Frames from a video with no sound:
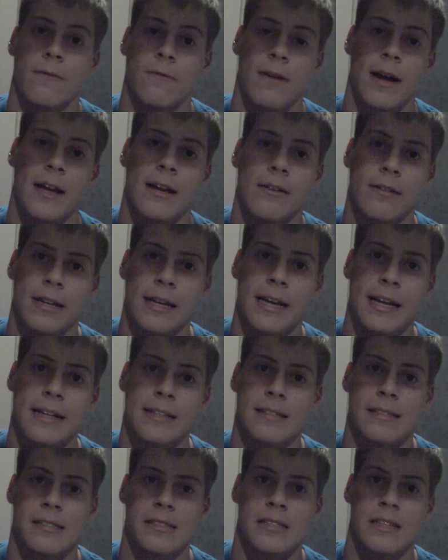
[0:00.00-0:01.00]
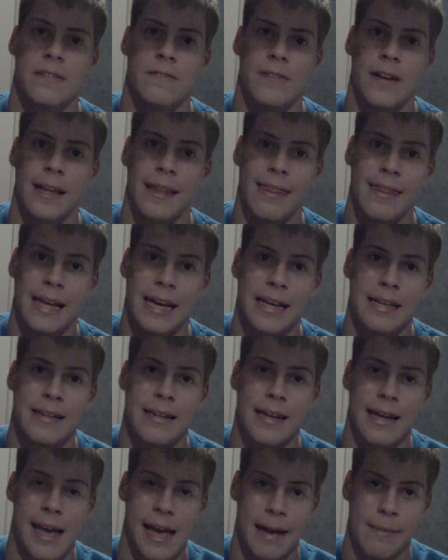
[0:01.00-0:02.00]
frag grenades and stuff like that,
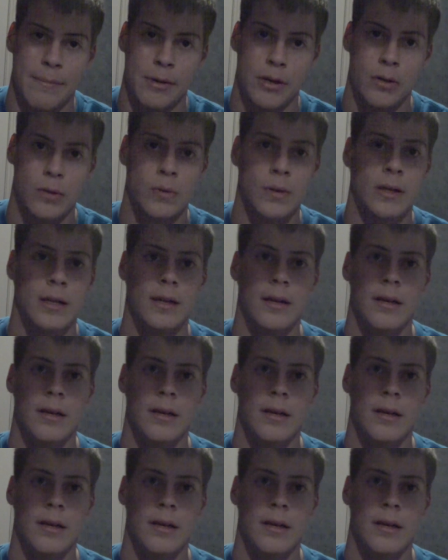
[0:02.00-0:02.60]
ammo.